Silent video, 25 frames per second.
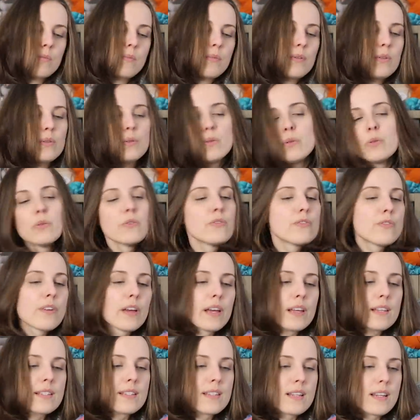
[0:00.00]
blue
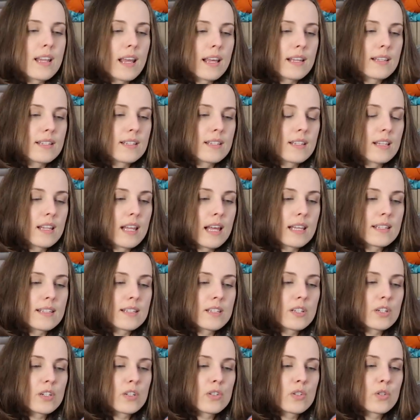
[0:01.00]
face lace
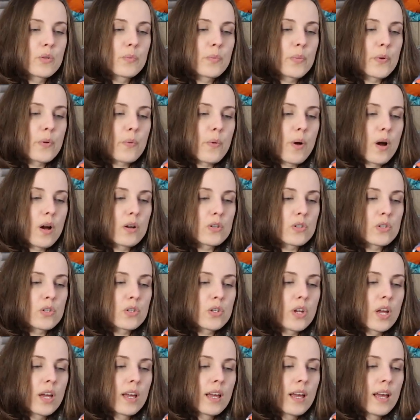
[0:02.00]
Leicester
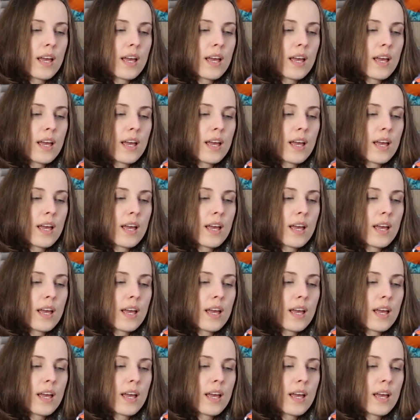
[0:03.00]
superwash